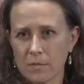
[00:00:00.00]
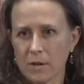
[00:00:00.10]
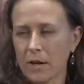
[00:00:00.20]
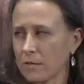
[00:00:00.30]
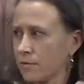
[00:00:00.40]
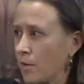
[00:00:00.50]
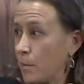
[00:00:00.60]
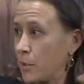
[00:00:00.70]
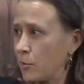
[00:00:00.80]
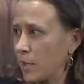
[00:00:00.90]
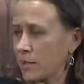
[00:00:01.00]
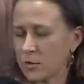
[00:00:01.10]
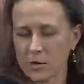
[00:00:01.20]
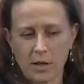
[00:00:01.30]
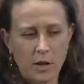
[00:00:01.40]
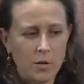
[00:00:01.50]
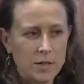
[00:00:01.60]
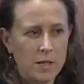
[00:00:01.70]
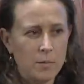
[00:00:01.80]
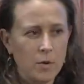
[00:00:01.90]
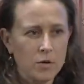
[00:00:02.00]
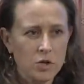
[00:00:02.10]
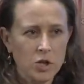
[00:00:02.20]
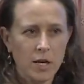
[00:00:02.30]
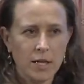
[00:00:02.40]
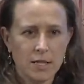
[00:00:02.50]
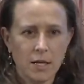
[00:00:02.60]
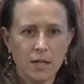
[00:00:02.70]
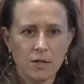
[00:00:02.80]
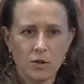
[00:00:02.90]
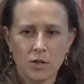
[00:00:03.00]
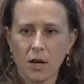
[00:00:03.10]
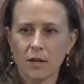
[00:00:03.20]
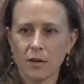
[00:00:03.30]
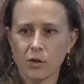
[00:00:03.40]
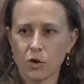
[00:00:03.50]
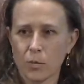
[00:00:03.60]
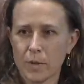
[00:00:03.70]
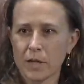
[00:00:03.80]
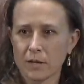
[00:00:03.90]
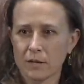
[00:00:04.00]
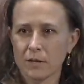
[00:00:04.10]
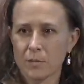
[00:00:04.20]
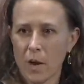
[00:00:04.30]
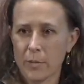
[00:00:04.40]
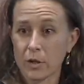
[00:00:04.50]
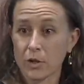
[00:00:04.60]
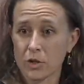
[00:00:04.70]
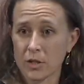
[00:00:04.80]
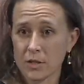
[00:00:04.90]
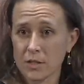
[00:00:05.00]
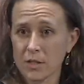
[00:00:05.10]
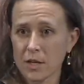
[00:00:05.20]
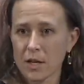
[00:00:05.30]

a lot of I mean, you guys certainly know is that most genetic studies are done on European populations.